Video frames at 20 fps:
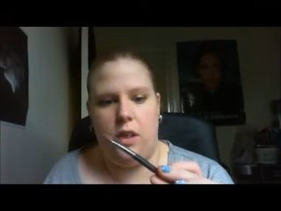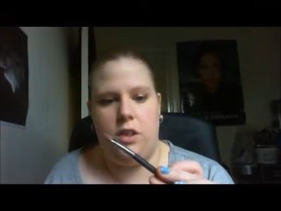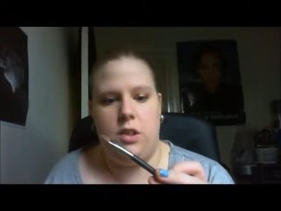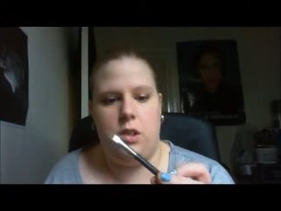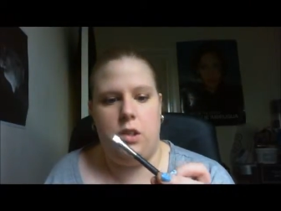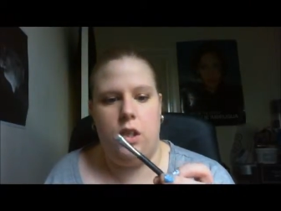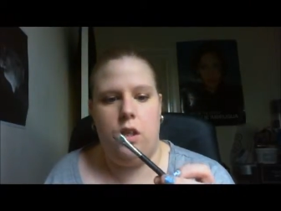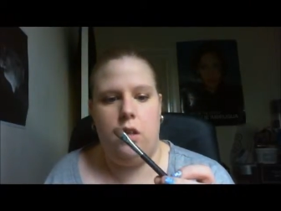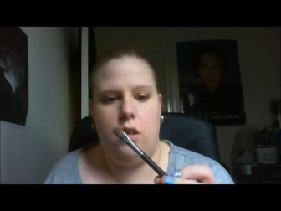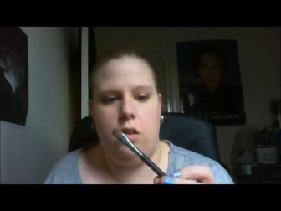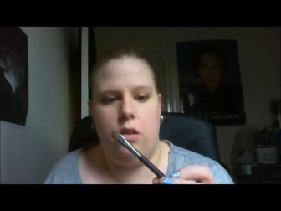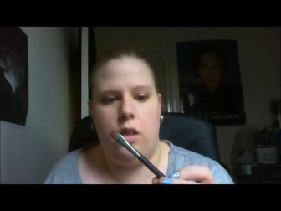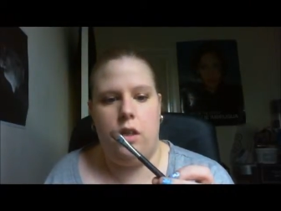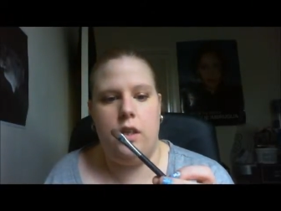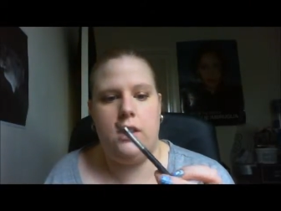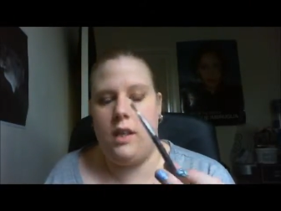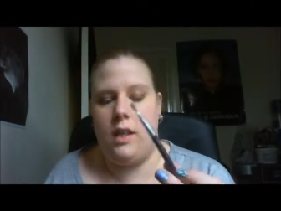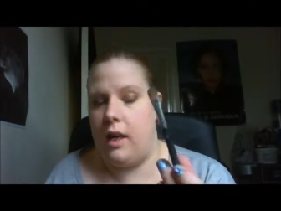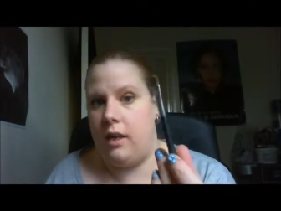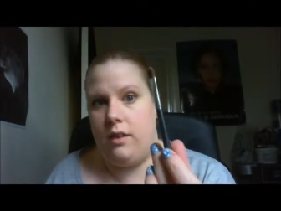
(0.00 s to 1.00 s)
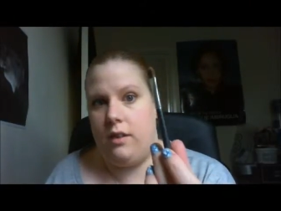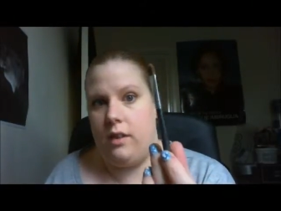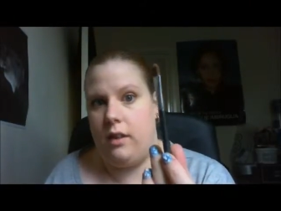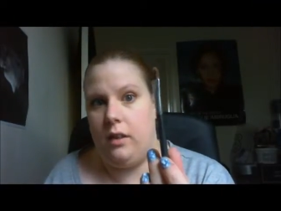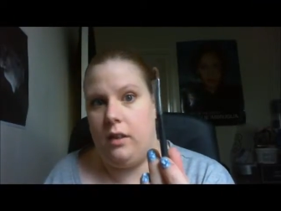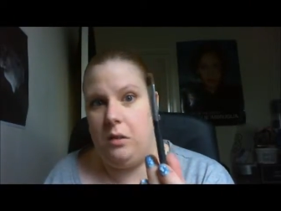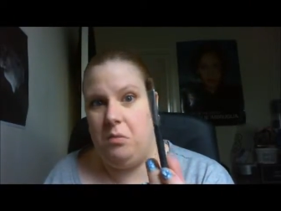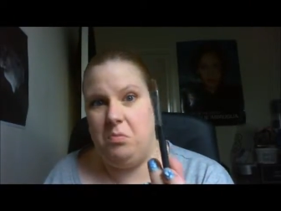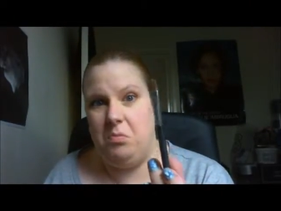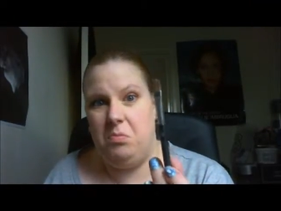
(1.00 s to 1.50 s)
my standard brush,
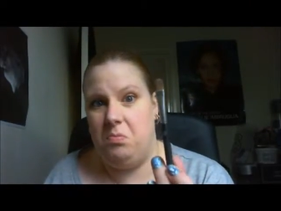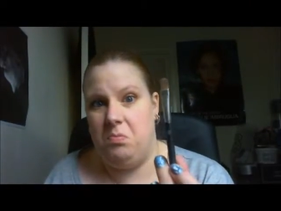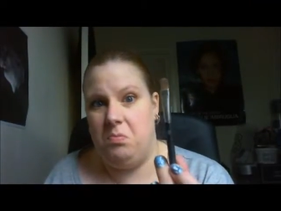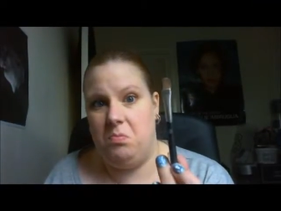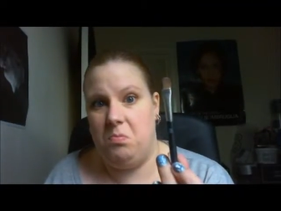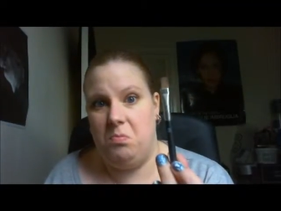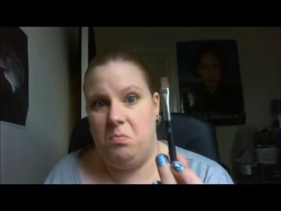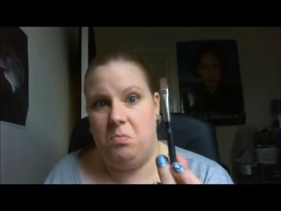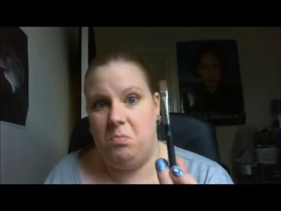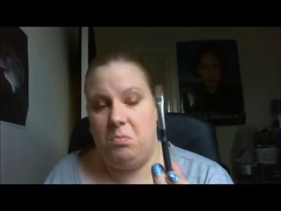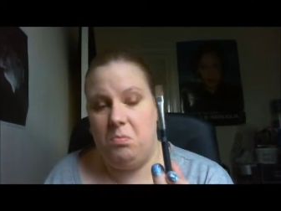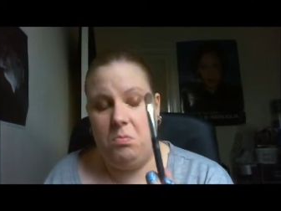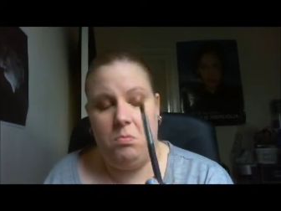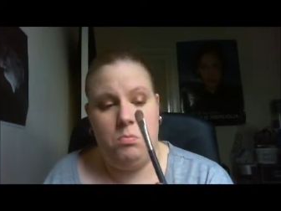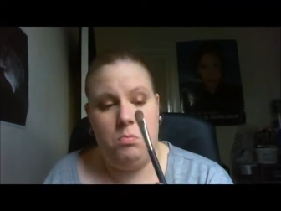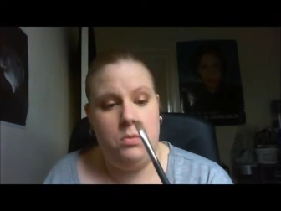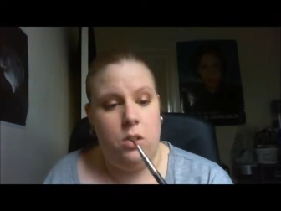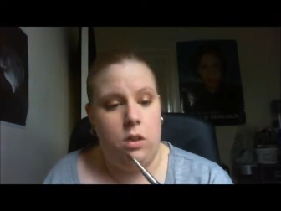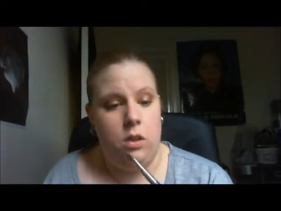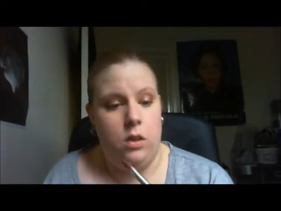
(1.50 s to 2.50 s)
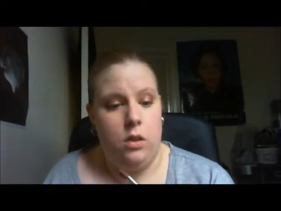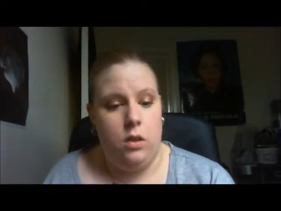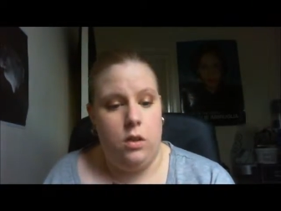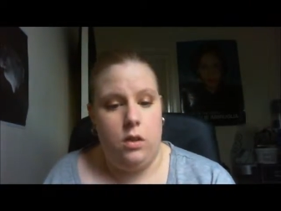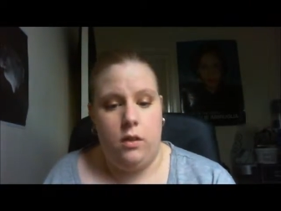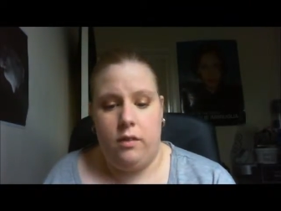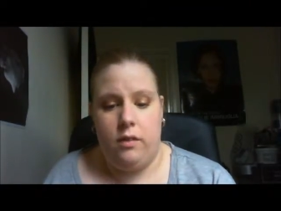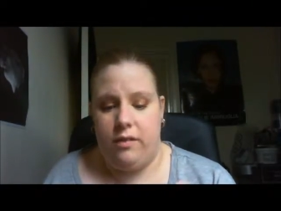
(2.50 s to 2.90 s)
which isn't anything